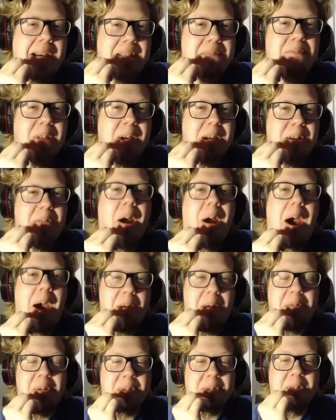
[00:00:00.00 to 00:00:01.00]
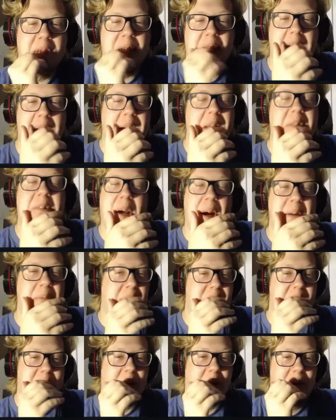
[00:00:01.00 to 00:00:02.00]
play you've ever seen, and I'm
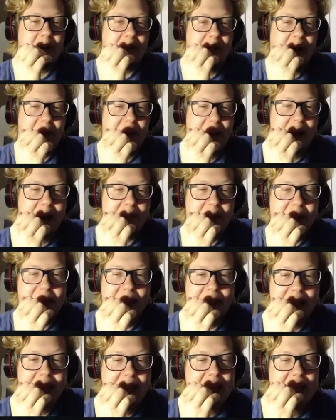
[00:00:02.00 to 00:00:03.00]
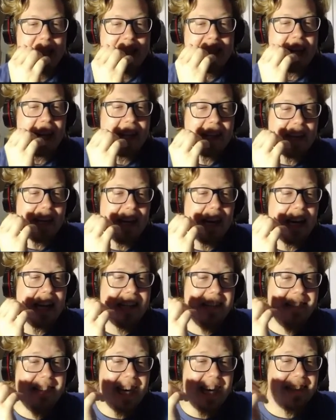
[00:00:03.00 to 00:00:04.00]
terrible sorry about that, but I can't.
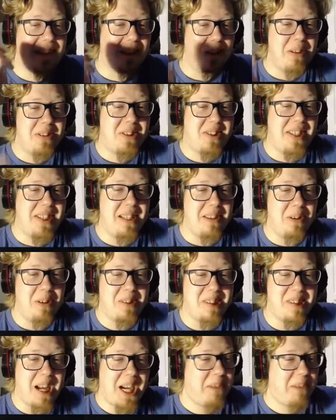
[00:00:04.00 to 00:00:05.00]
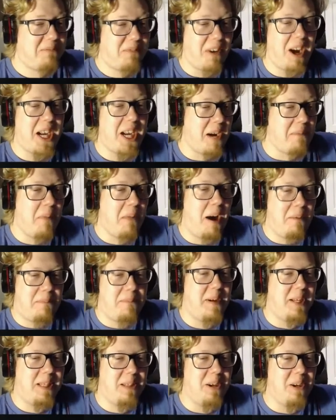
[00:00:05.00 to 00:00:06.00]
And that dude still looks like a fucking
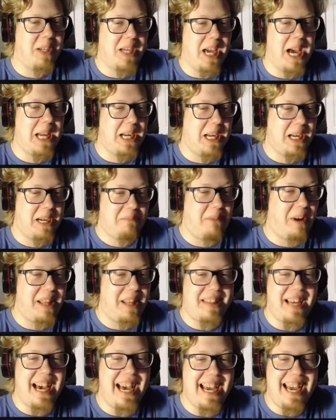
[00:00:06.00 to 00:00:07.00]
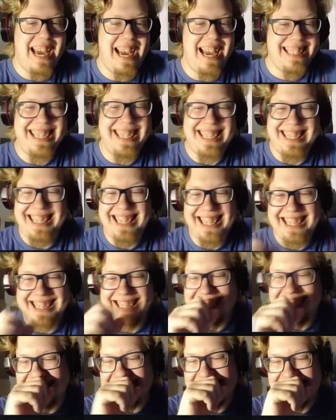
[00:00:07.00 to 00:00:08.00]
muppet. Look at him, what the
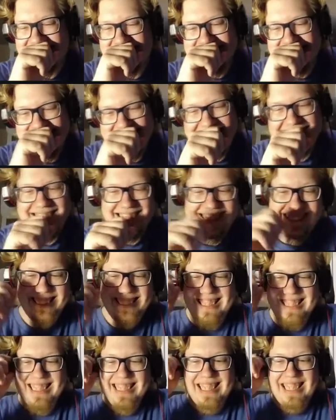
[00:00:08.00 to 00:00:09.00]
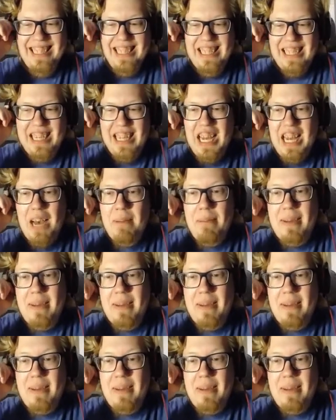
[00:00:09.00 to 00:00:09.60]
heck? But